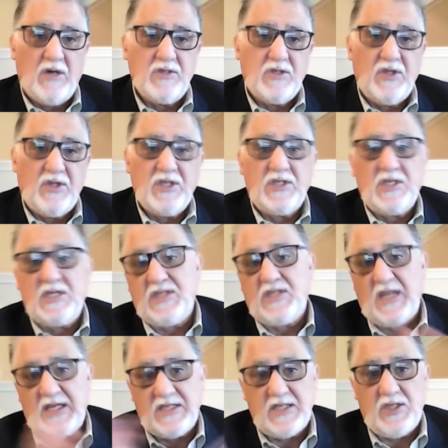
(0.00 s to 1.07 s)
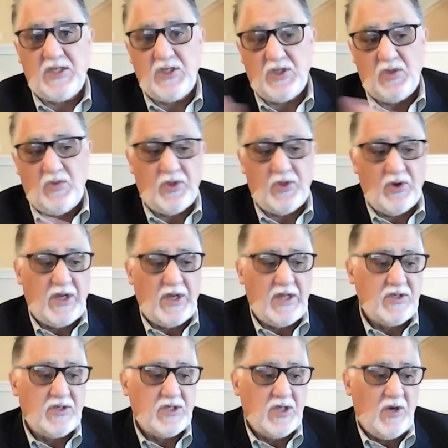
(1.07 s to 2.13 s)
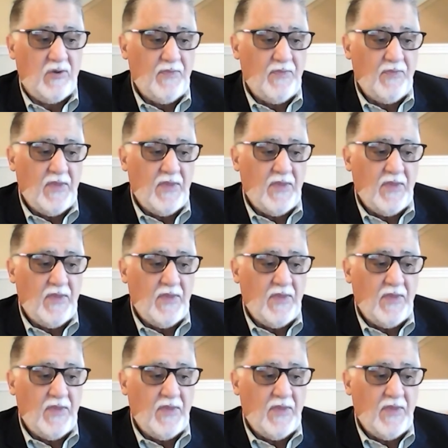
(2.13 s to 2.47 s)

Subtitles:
So this extends it to June 30th. So